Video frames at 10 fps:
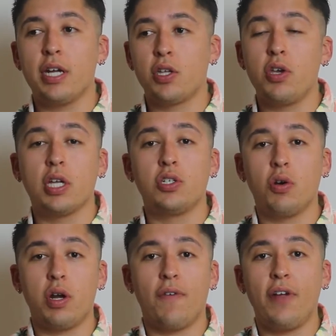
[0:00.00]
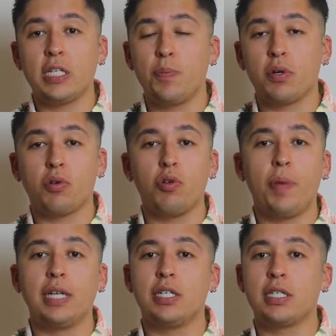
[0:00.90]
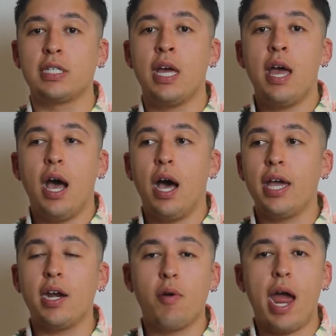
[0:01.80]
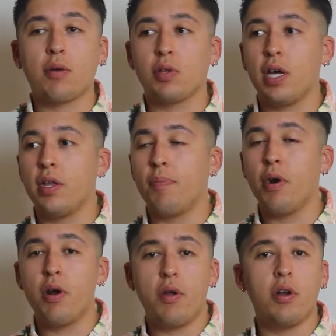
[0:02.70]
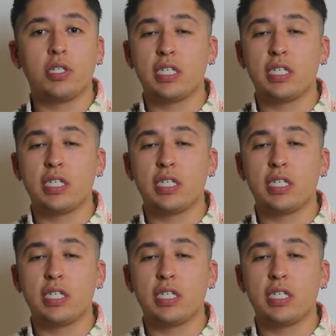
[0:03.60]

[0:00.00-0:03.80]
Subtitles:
so you can join our Facebook group and just interact with other bird owners.